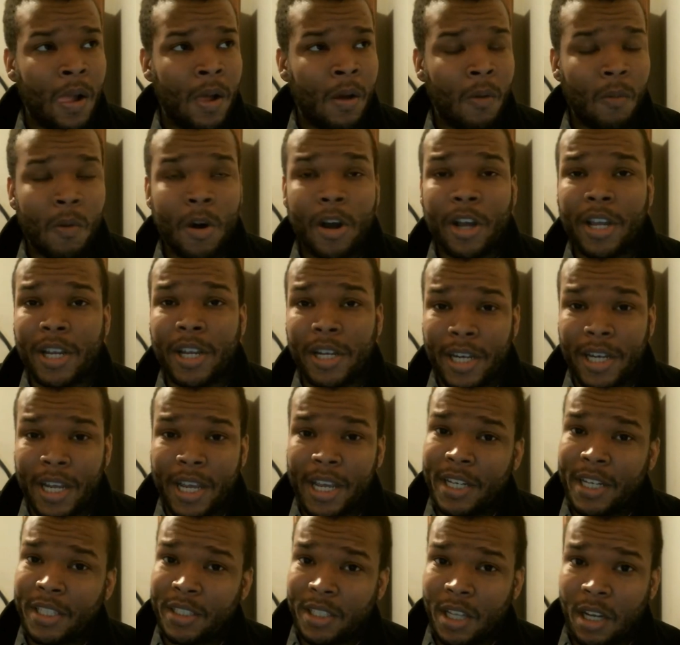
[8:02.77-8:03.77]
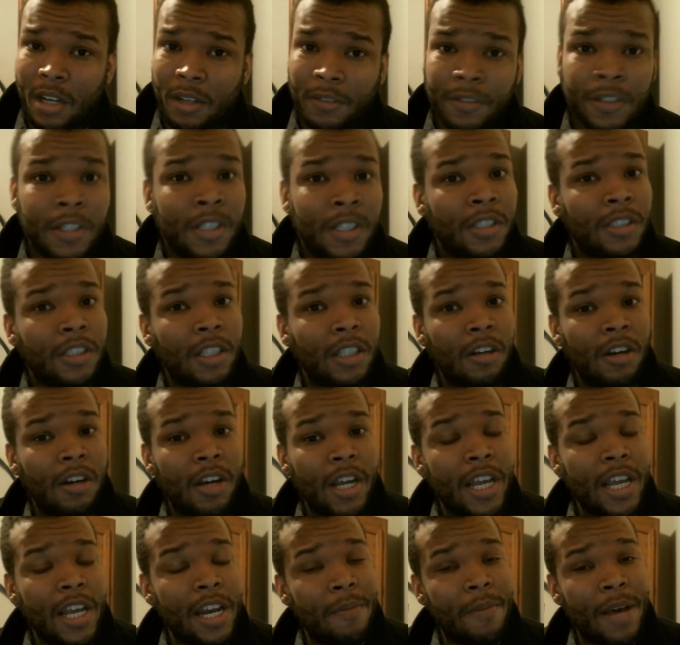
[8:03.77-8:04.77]
Walking Dead is off. So
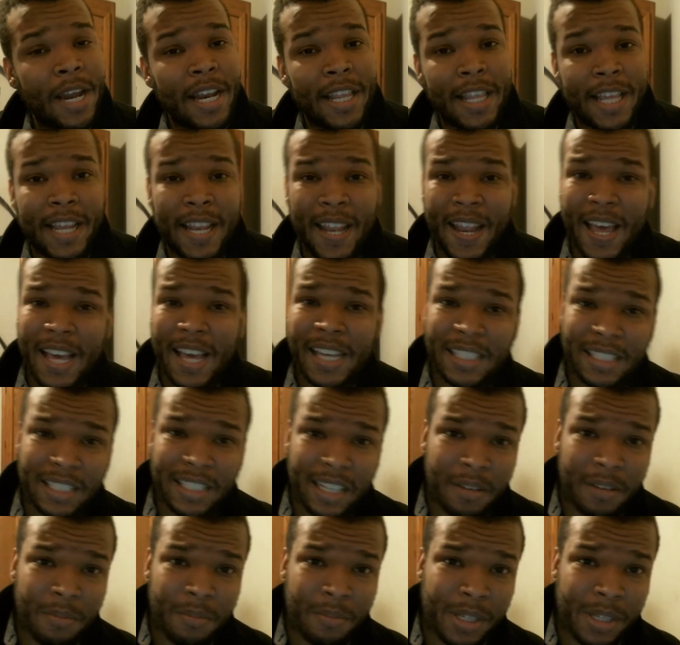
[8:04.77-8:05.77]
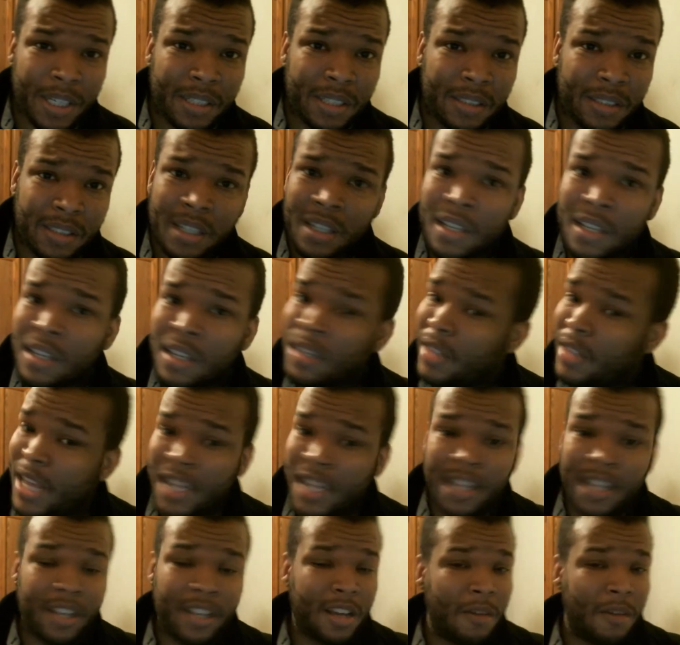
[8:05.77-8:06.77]
anybody that likes zombies, they
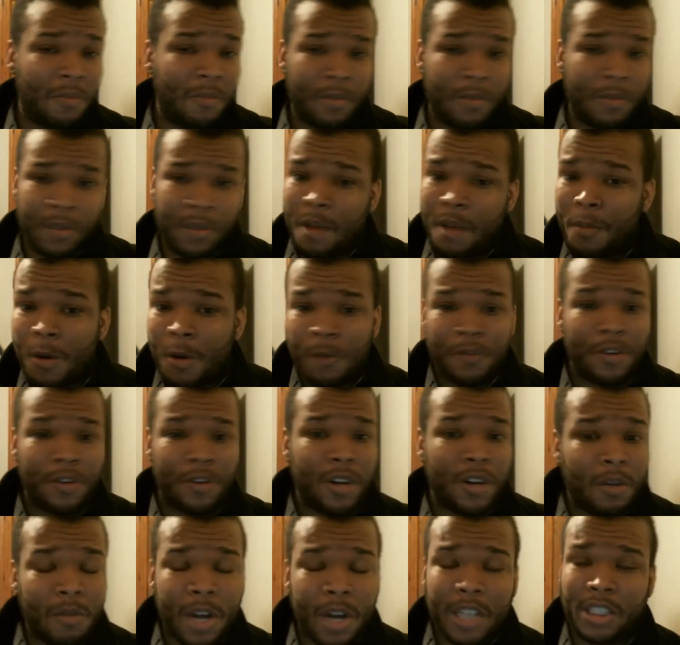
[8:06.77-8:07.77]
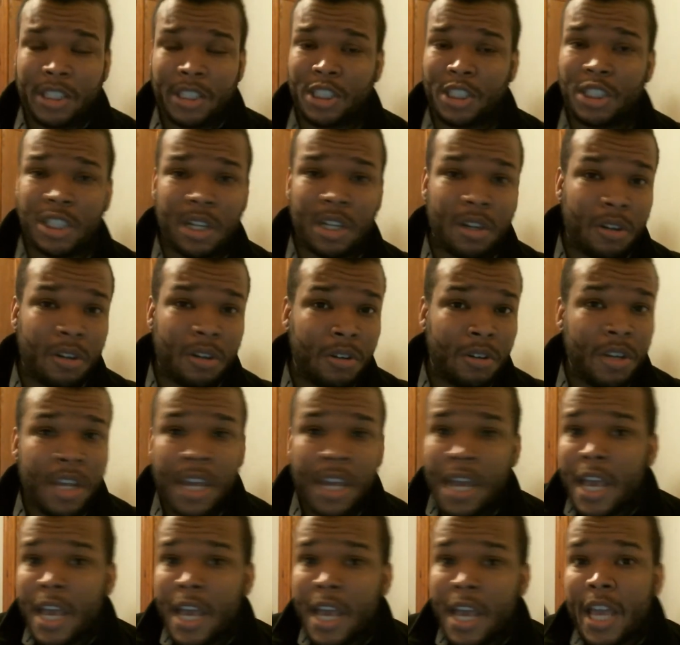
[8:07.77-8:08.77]
can come over and watch the show.
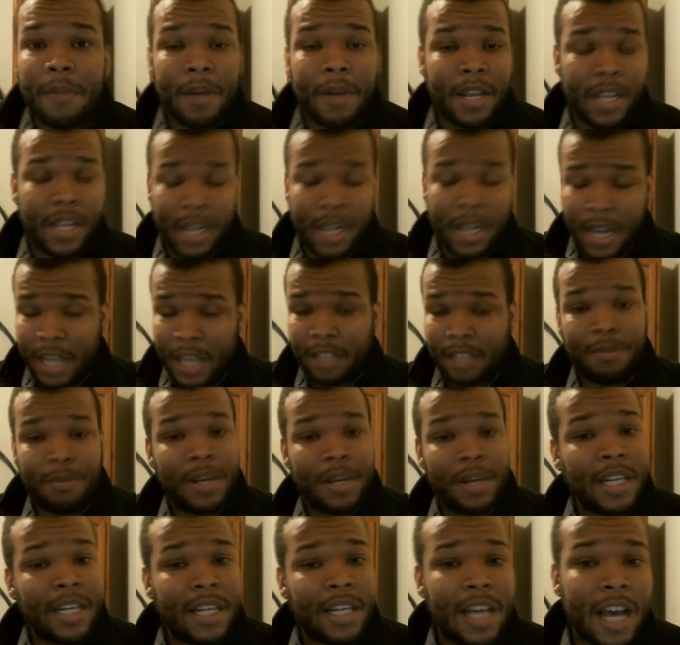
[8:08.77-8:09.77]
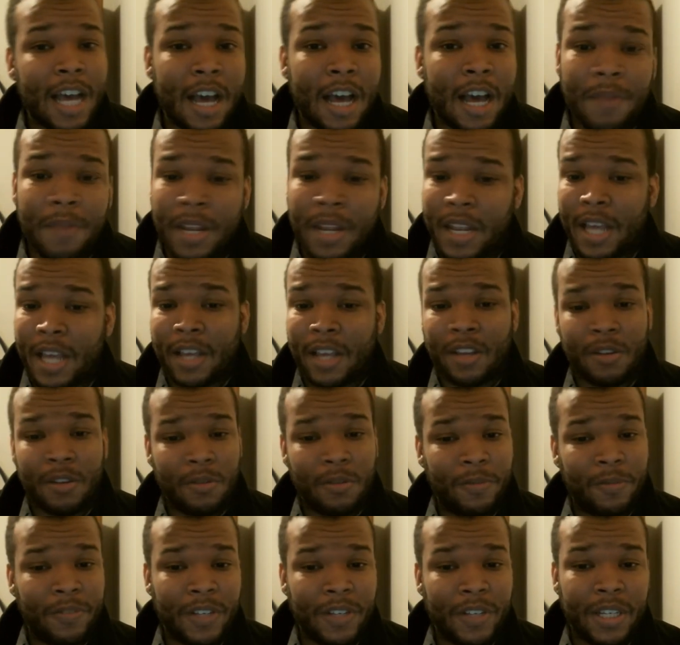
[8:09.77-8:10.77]
Anybody that likes buddy cop, that like
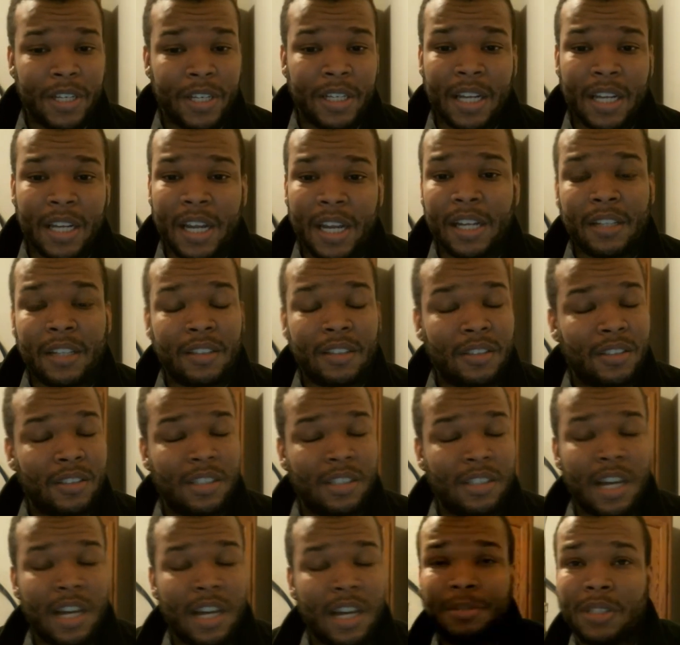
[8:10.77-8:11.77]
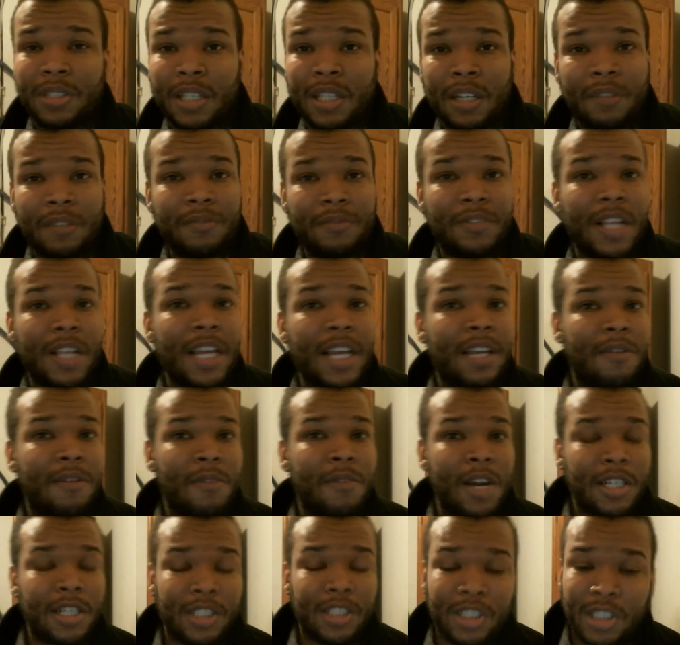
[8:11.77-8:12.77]
goofy, like cop stuff, they can
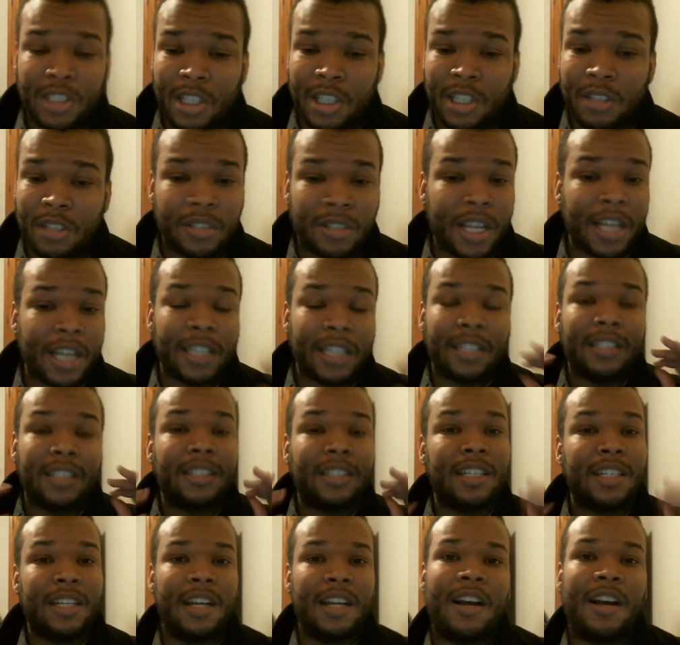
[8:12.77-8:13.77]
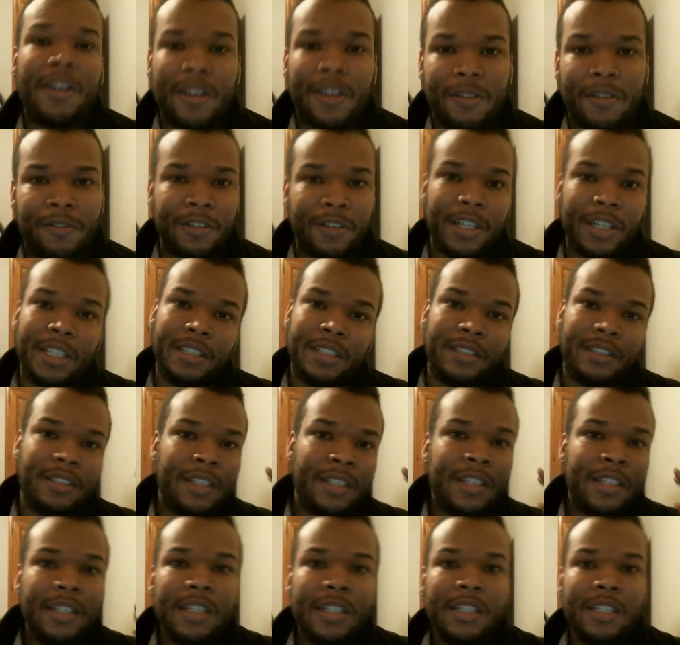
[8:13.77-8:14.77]
watch the show. Like, get all your friends,
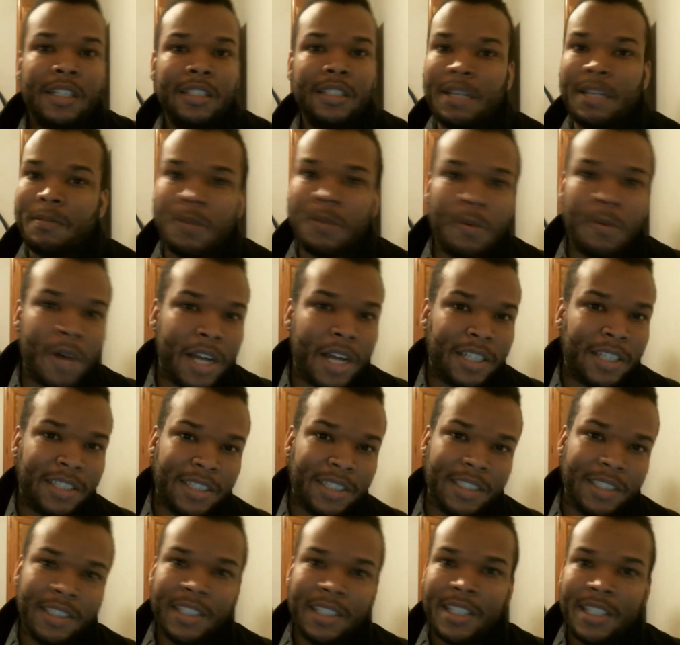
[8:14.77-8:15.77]
tell them to watch it.